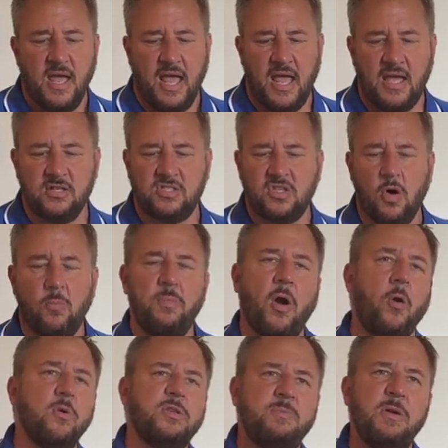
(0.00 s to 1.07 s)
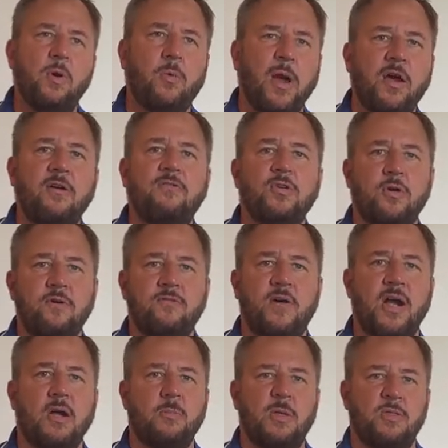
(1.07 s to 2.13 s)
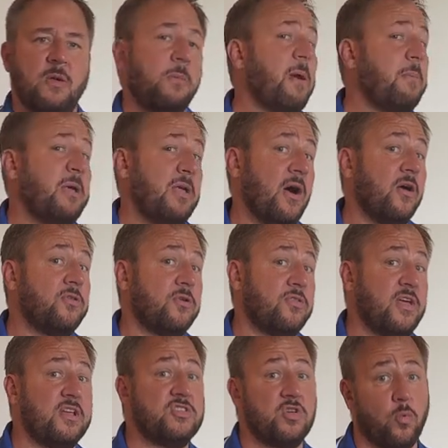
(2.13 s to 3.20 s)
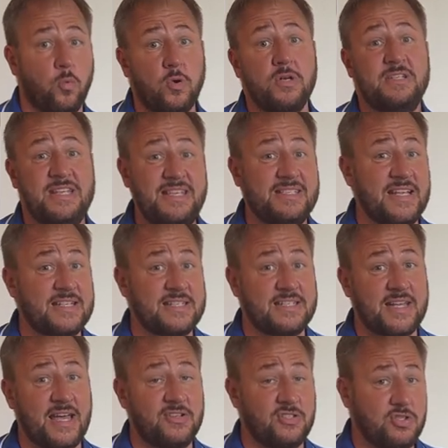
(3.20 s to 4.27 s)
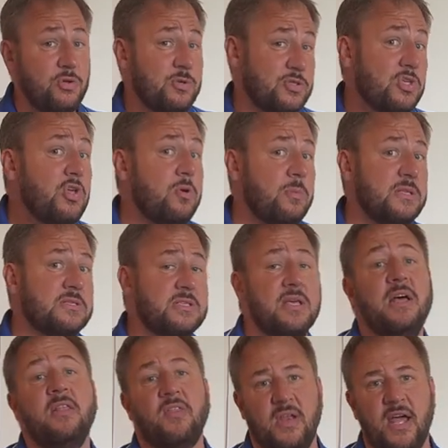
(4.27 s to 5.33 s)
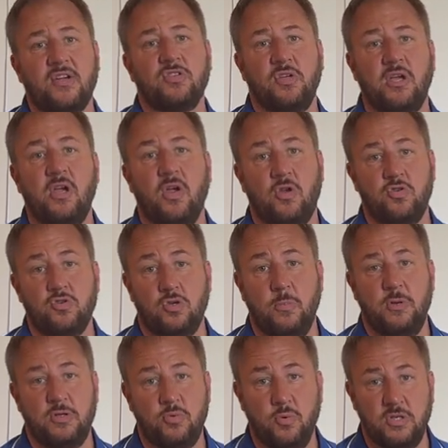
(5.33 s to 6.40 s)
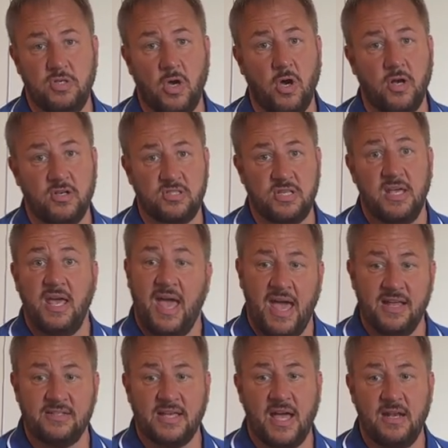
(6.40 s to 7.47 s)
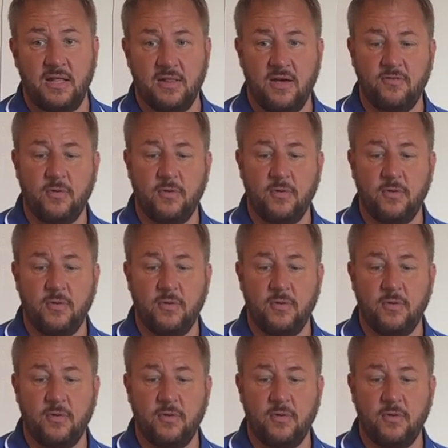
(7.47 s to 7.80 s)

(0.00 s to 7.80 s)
And so always be aware of your environment. There may be other things that we're desensitized to as humans that actually can contribute to a dog's anxiety level.